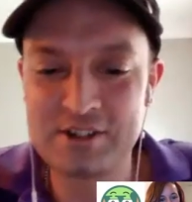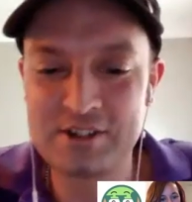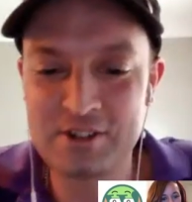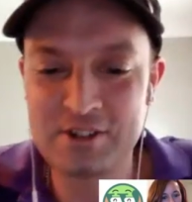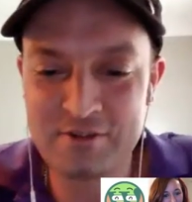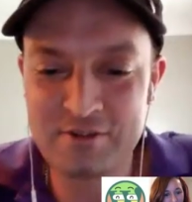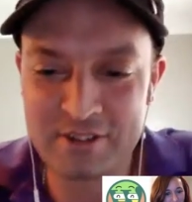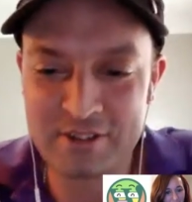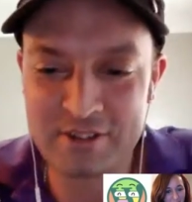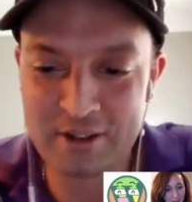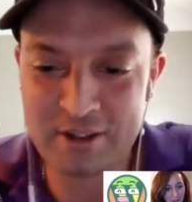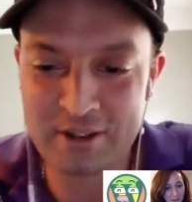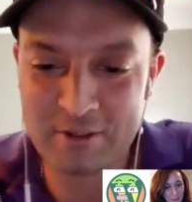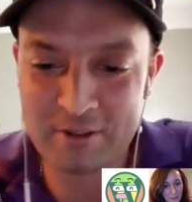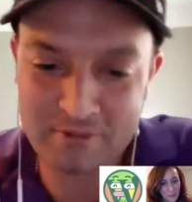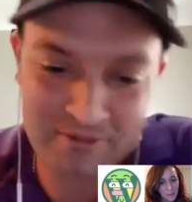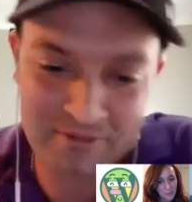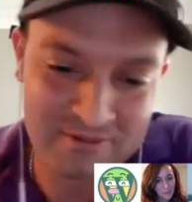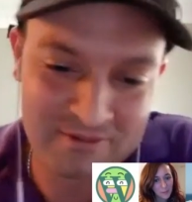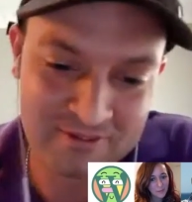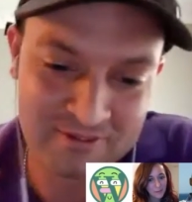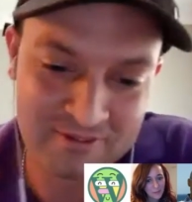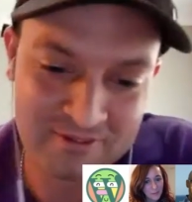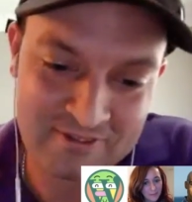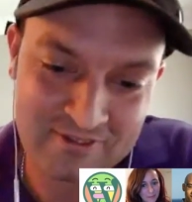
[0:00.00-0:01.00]
you, Philip?
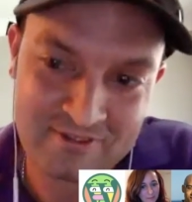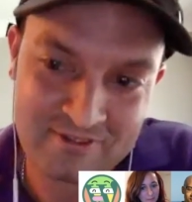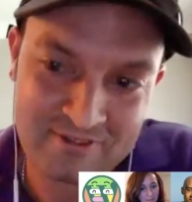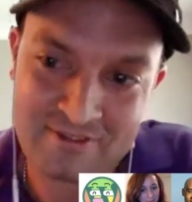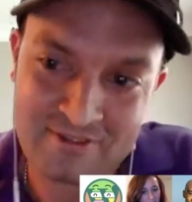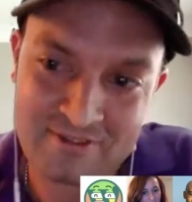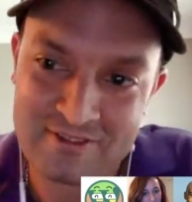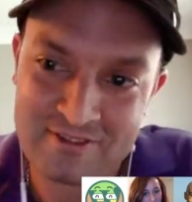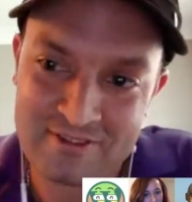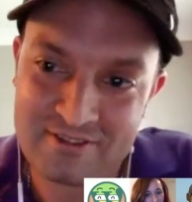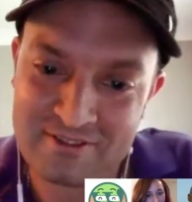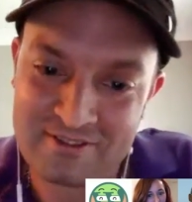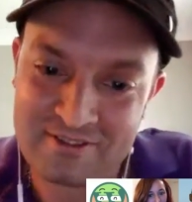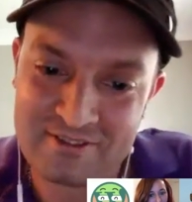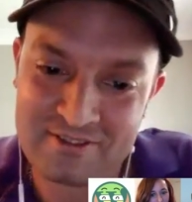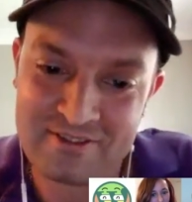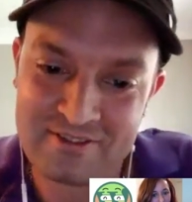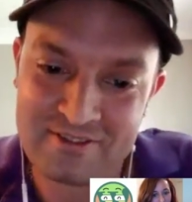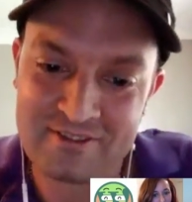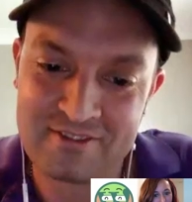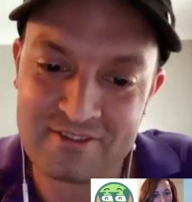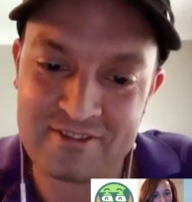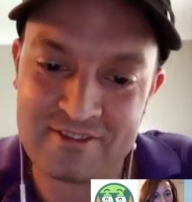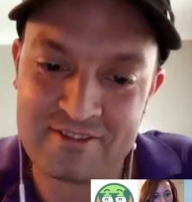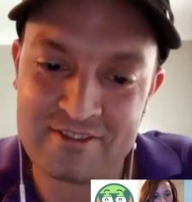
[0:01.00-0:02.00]

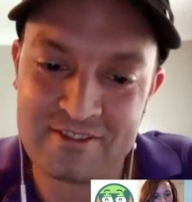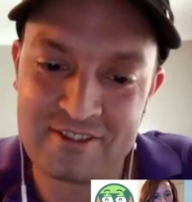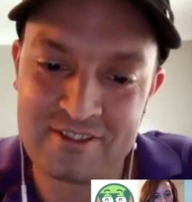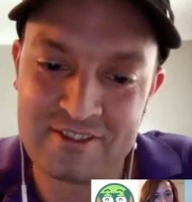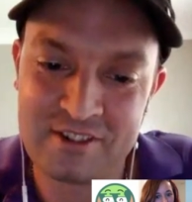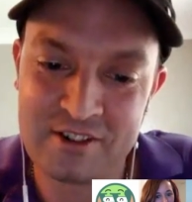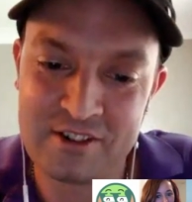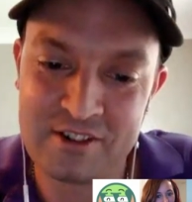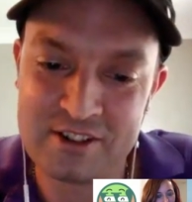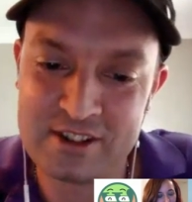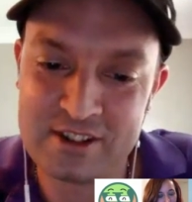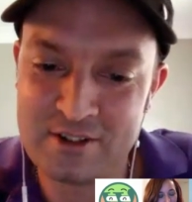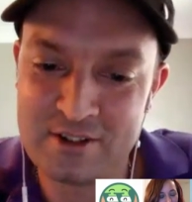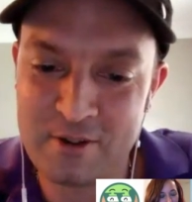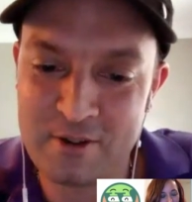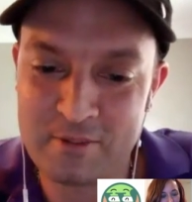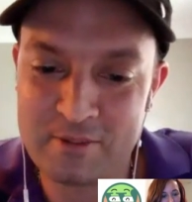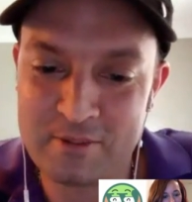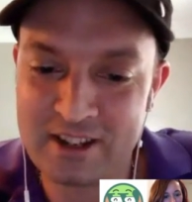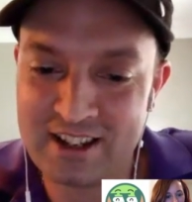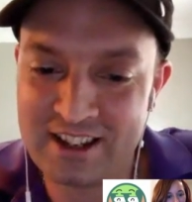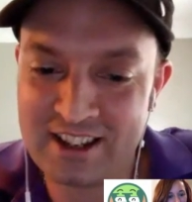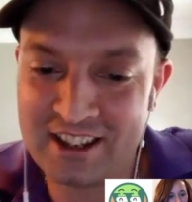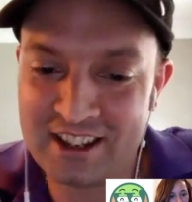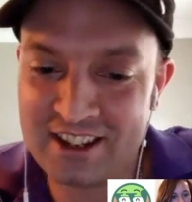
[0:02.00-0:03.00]
Or has he dropped
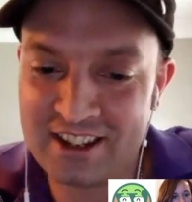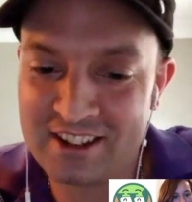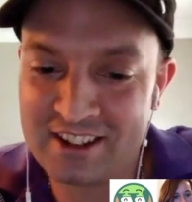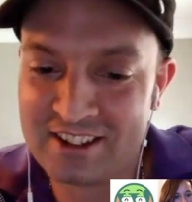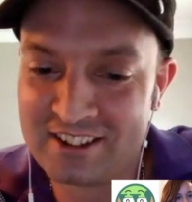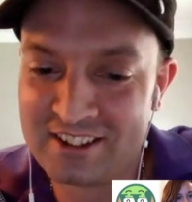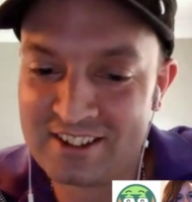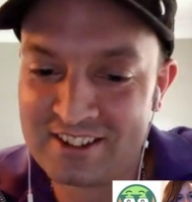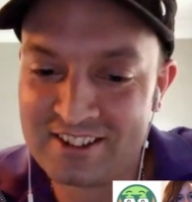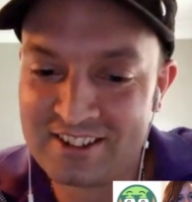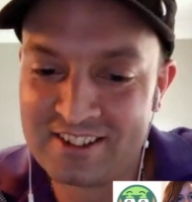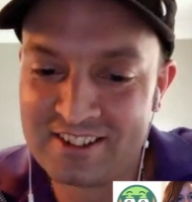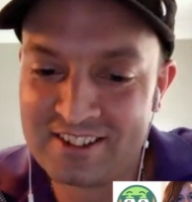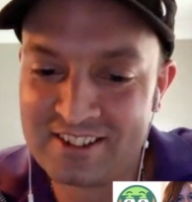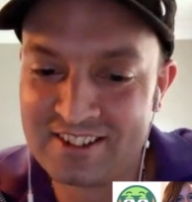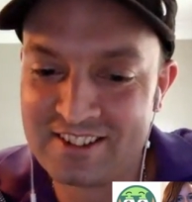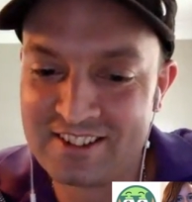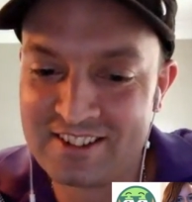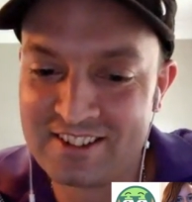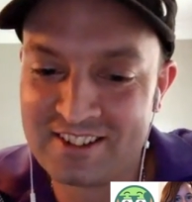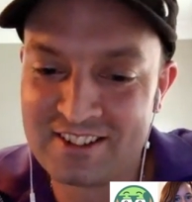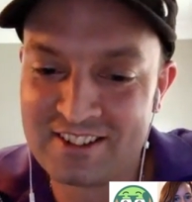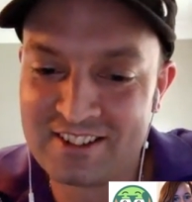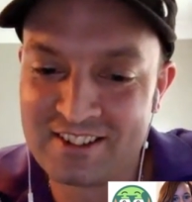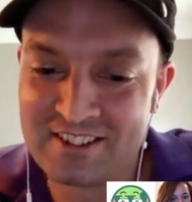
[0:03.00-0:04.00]
out again?
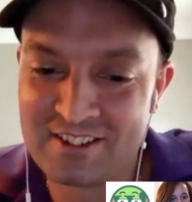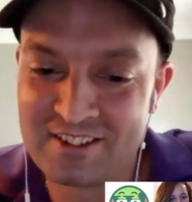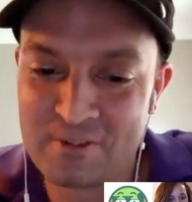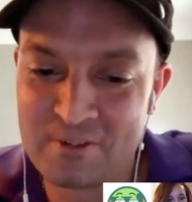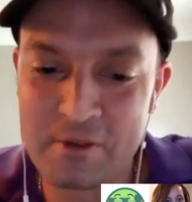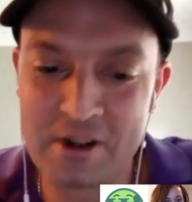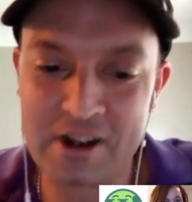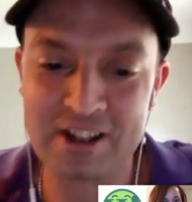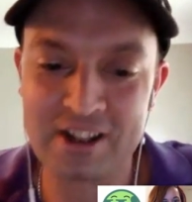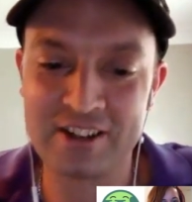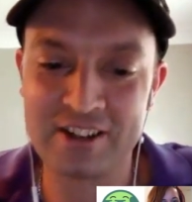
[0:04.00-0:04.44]
Might have